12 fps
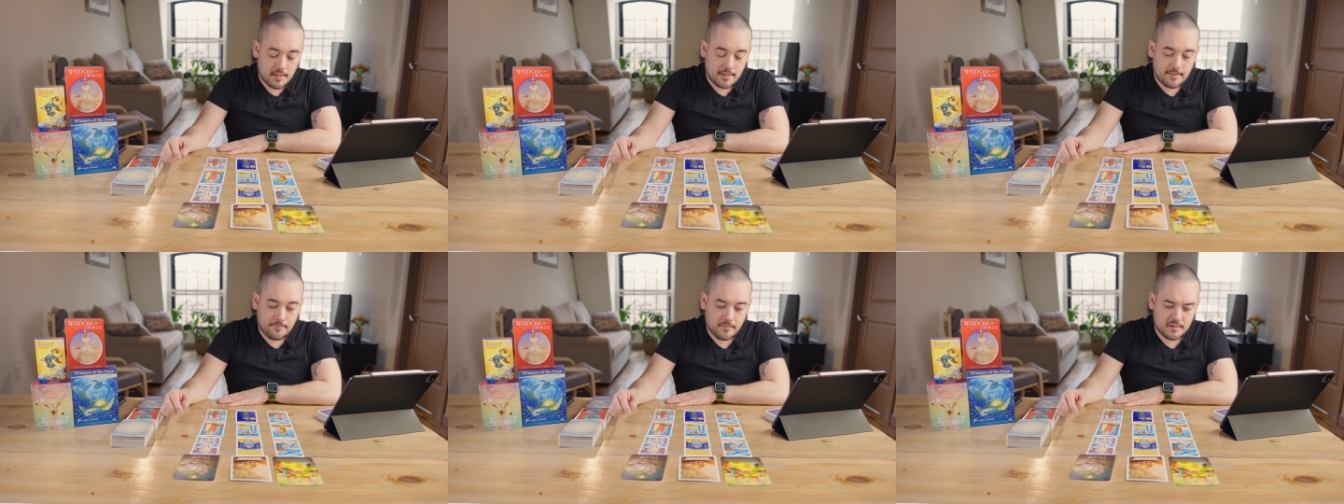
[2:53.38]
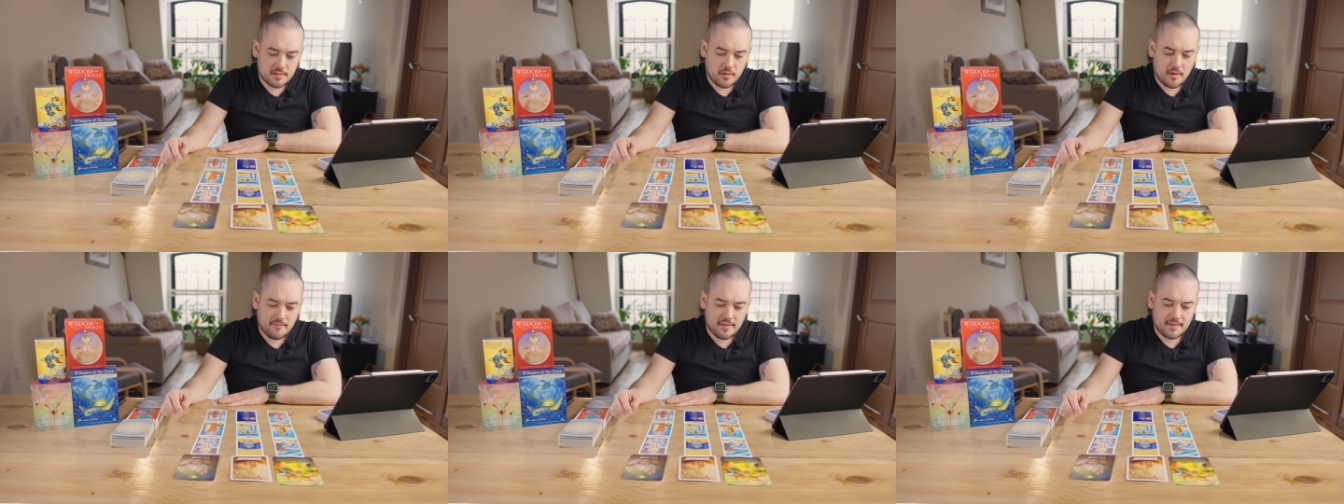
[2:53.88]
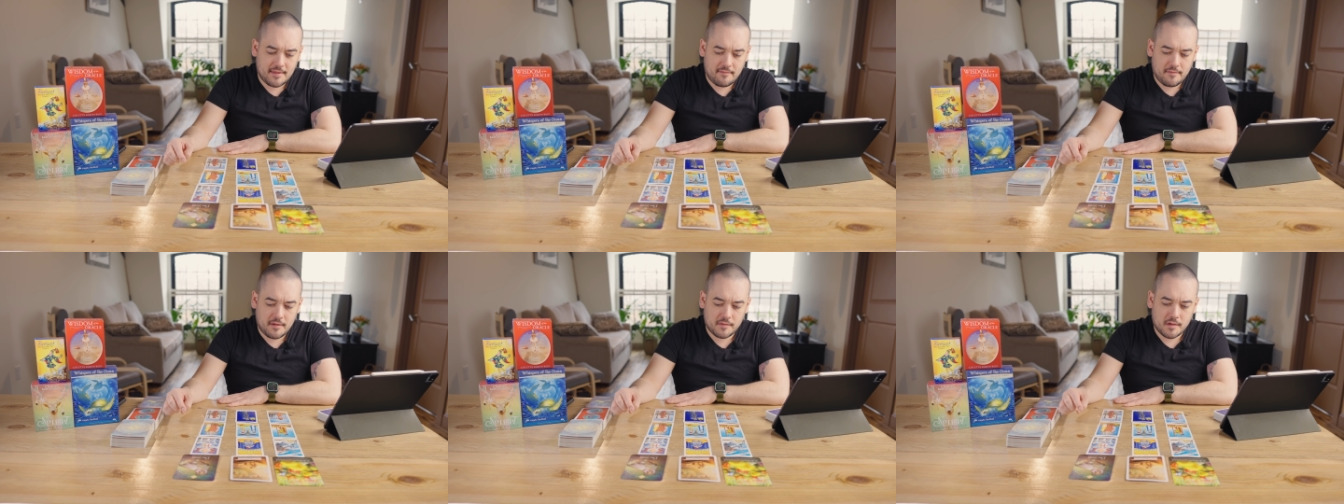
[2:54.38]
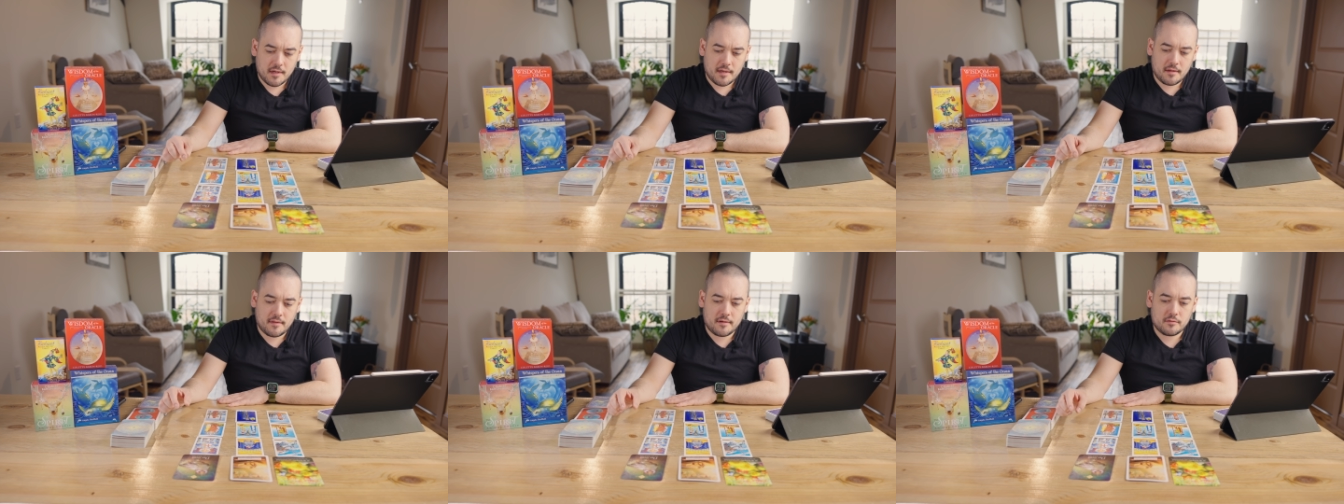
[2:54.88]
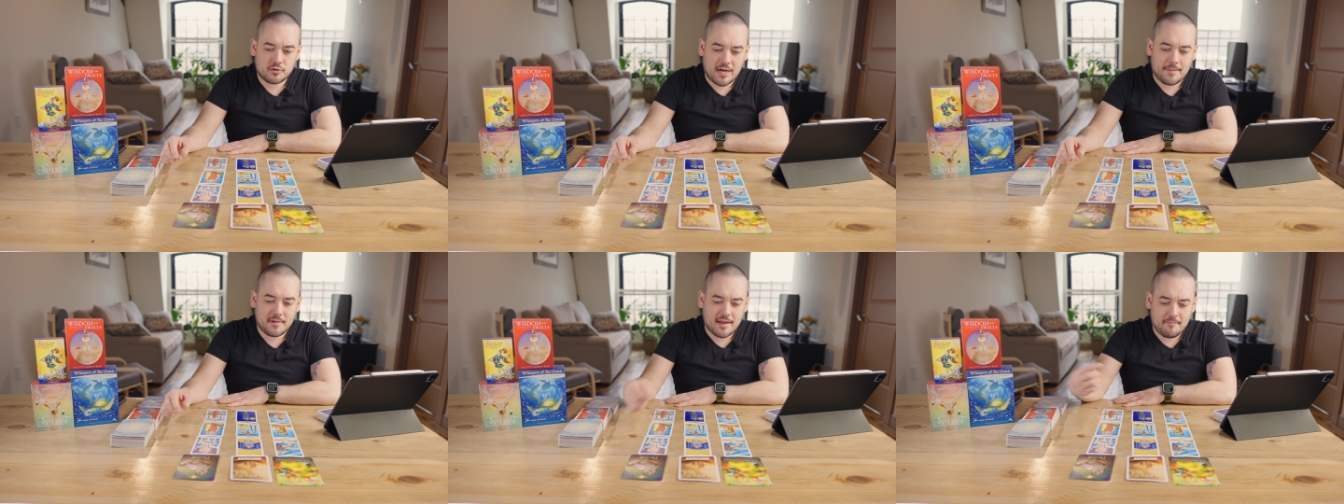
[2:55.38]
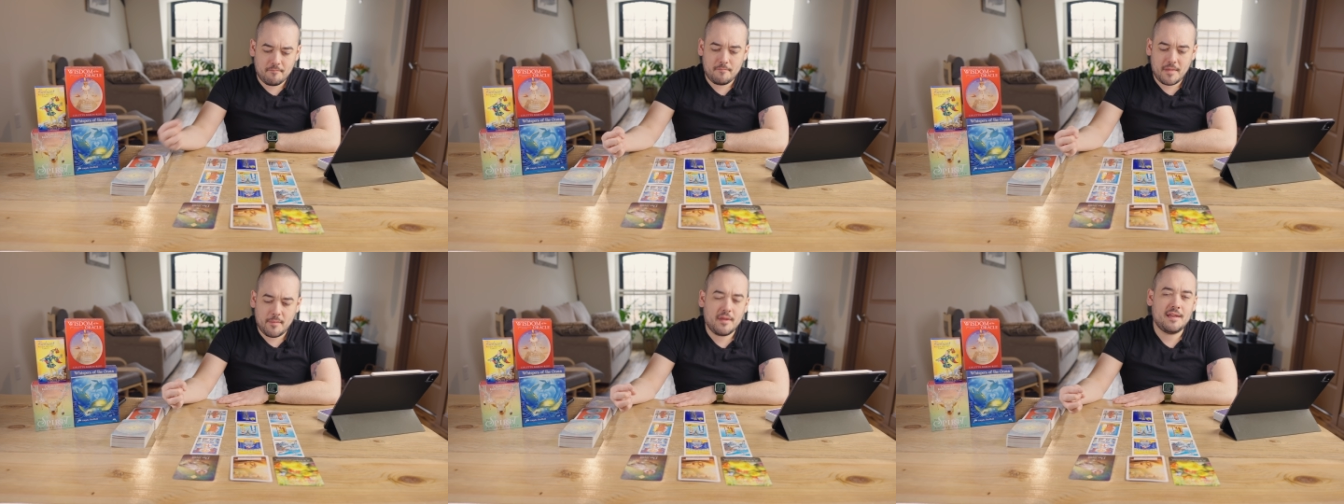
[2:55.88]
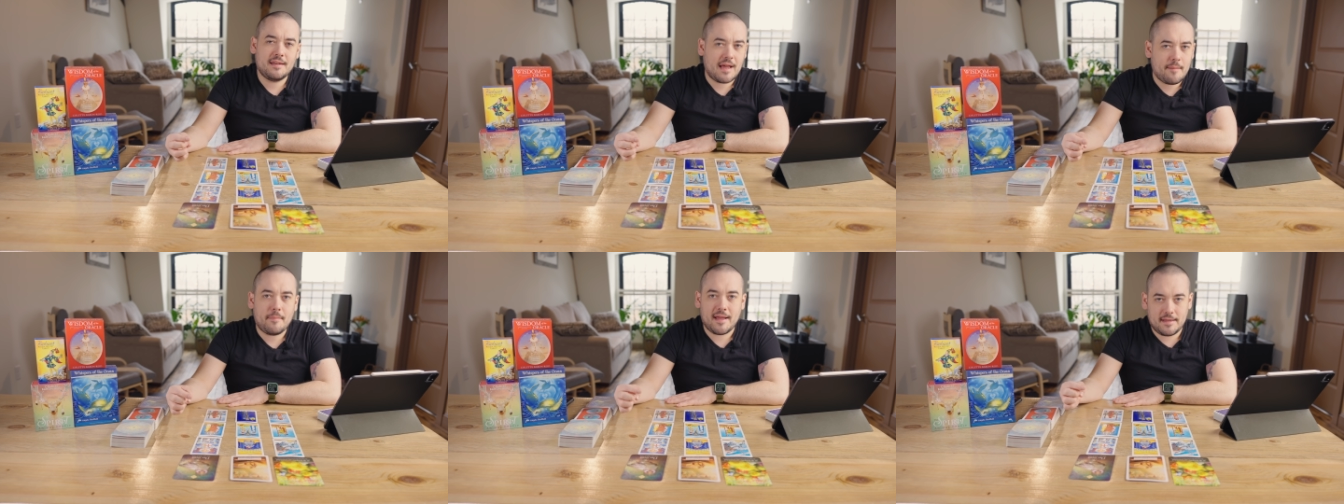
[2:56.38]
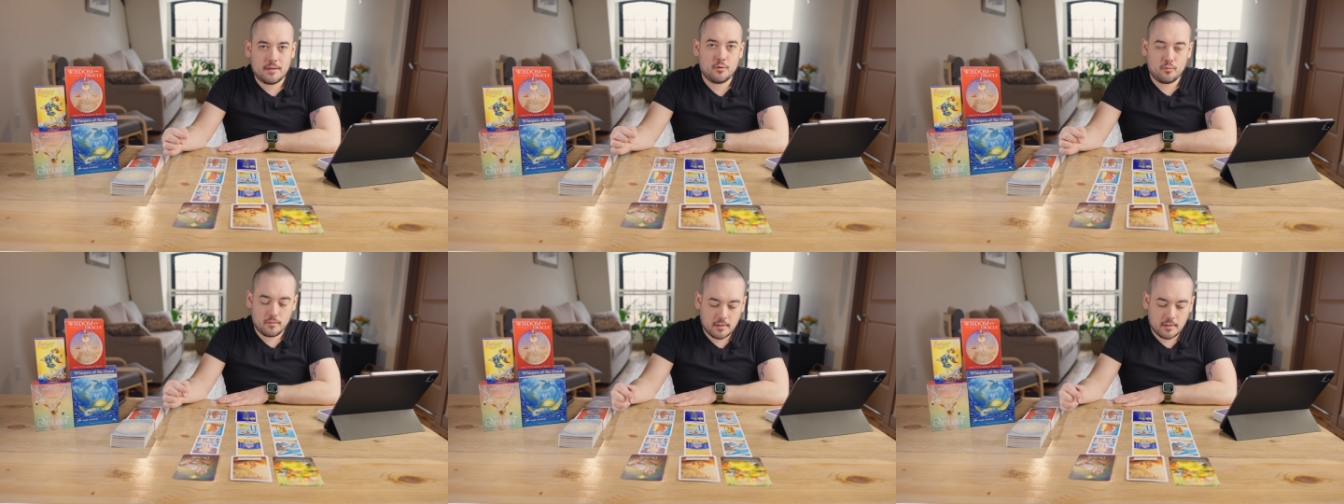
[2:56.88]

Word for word: Um, so I feel like they felt a little trapped. And maybe not by you.